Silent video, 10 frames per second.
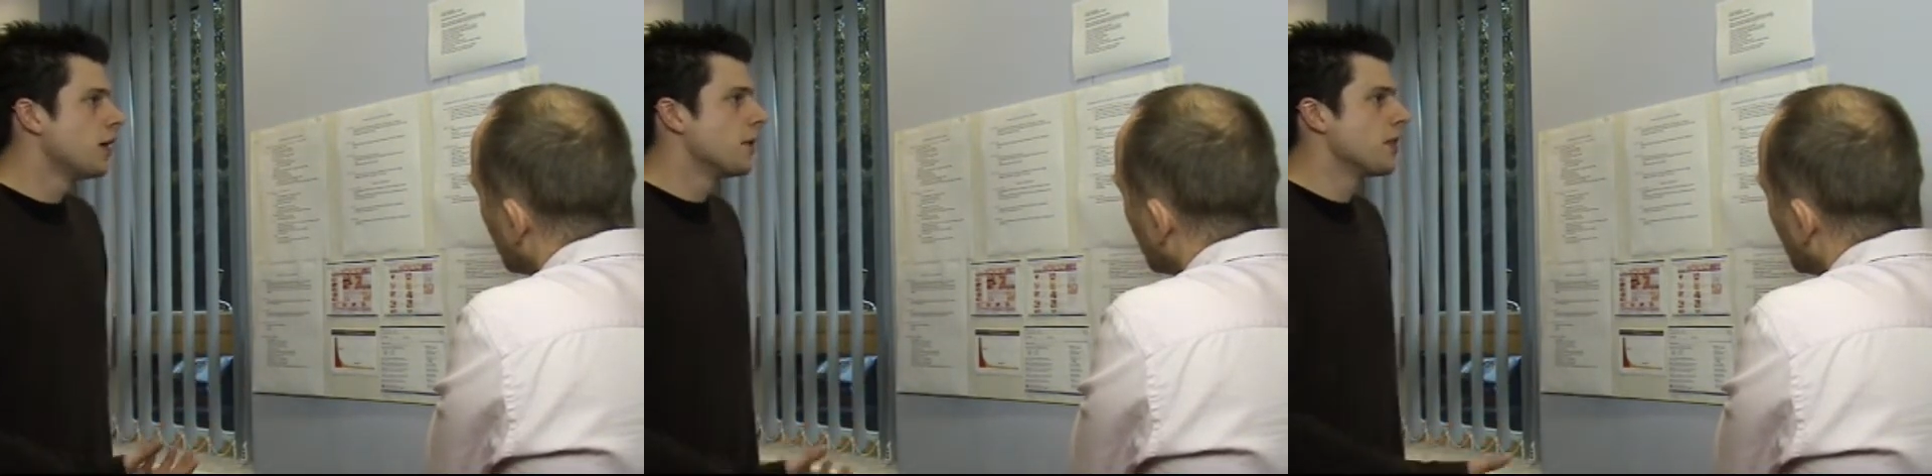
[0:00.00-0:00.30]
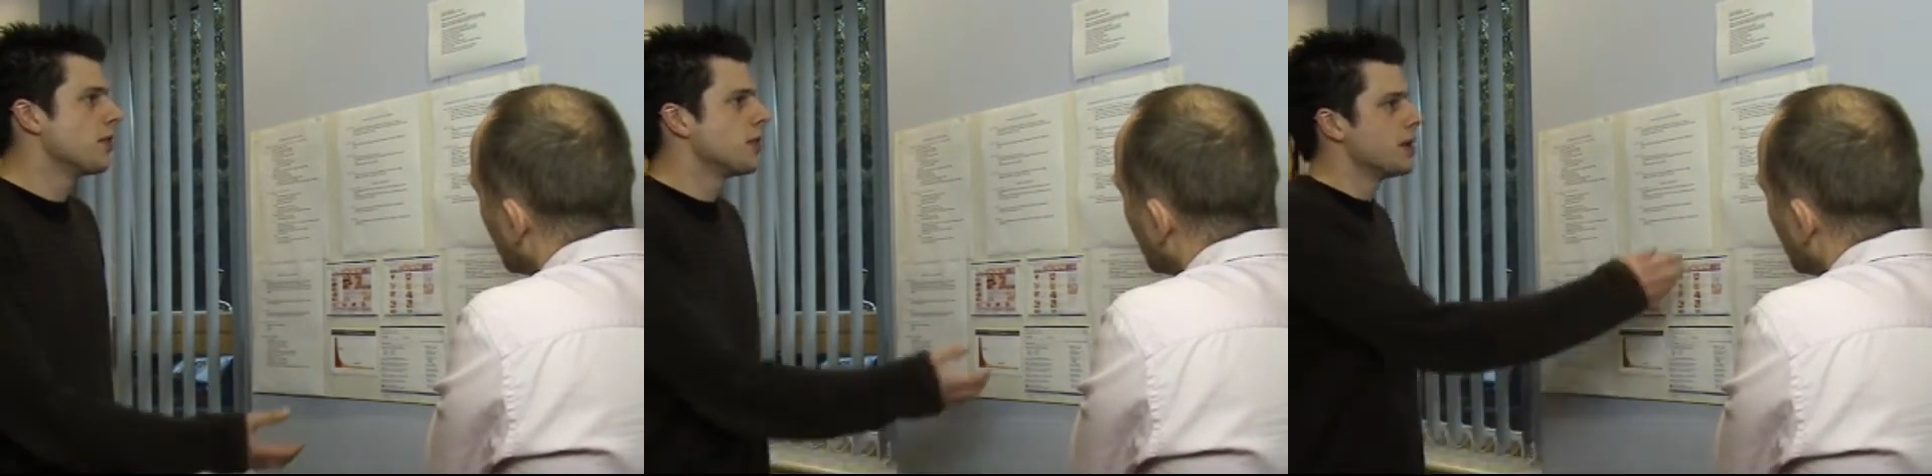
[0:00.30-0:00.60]

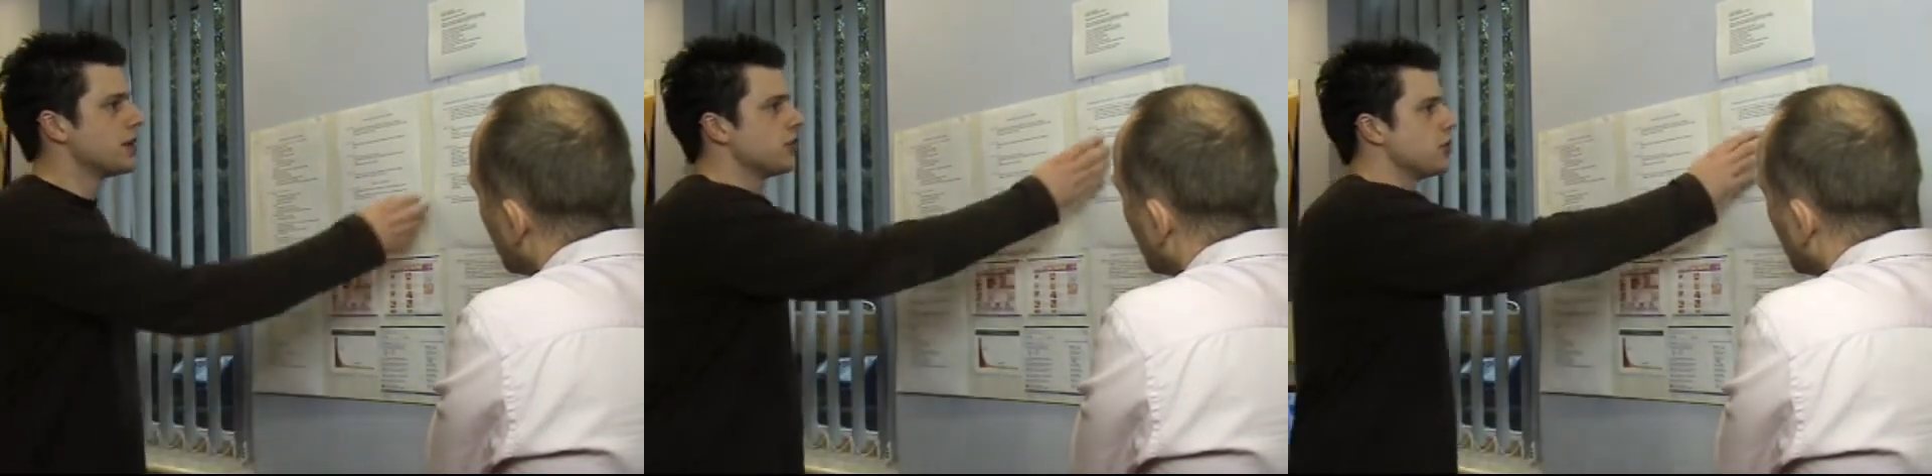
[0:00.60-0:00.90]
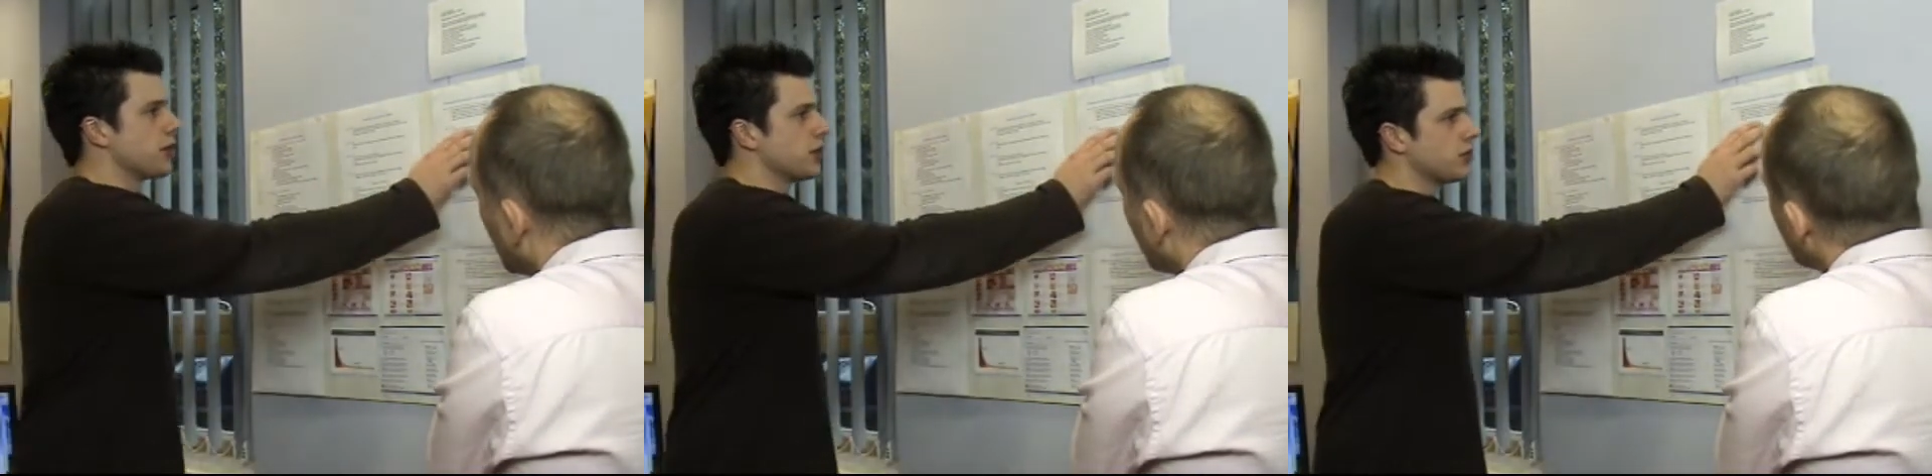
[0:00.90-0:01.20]
But the main
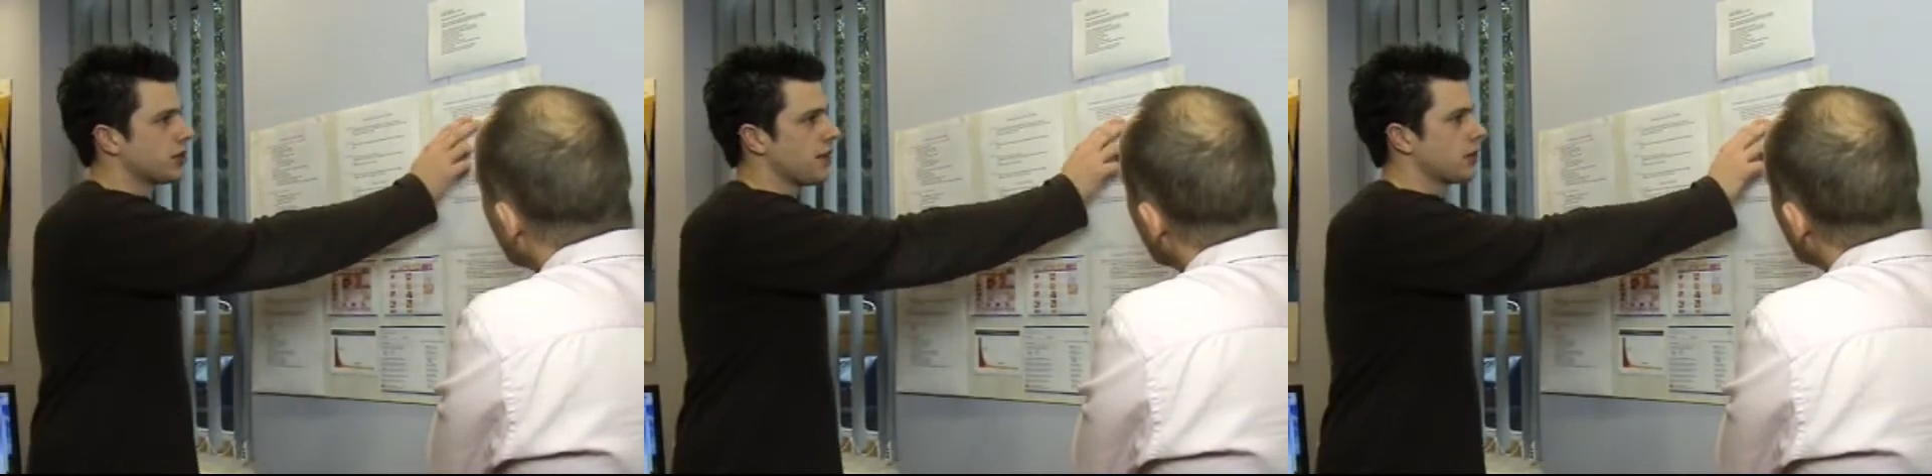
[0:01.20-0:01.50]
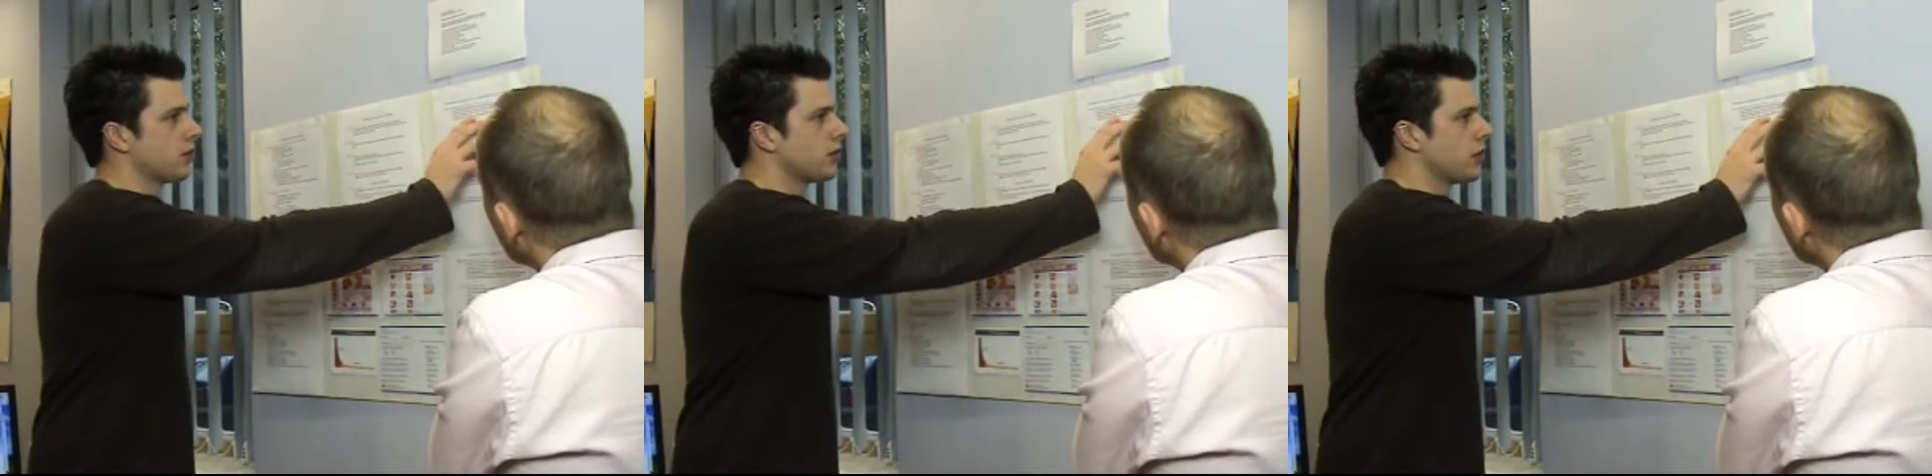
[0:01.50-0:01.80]
2 things is having